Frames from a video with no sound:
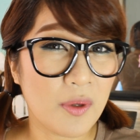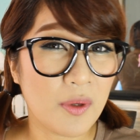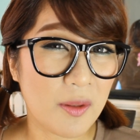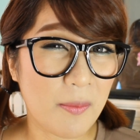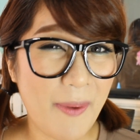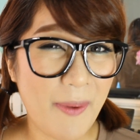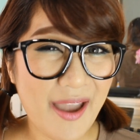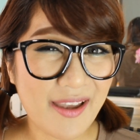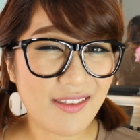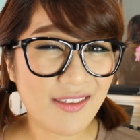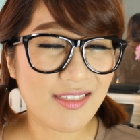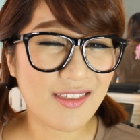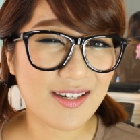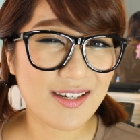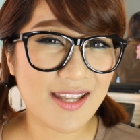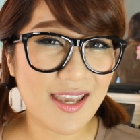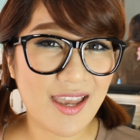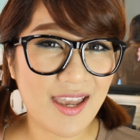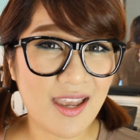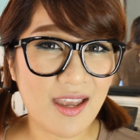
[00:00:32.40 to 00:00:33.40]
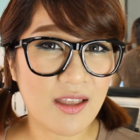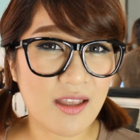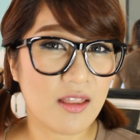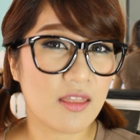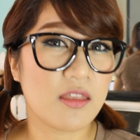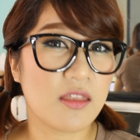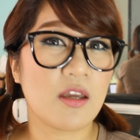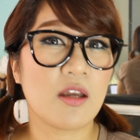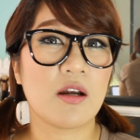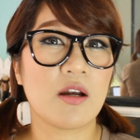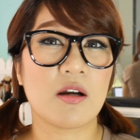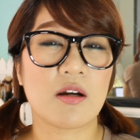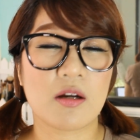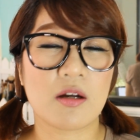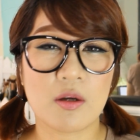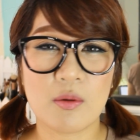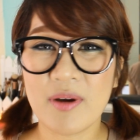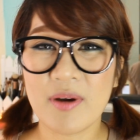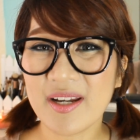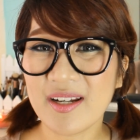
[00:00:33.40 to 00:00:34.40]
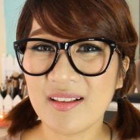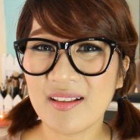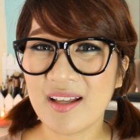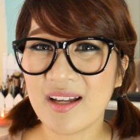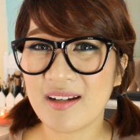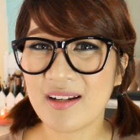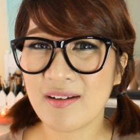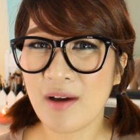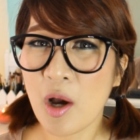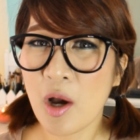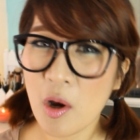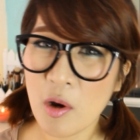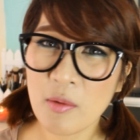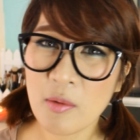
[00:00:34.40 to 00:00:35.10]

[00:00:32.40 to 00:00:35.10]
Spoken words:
Well, back in the day, there are quite a lot of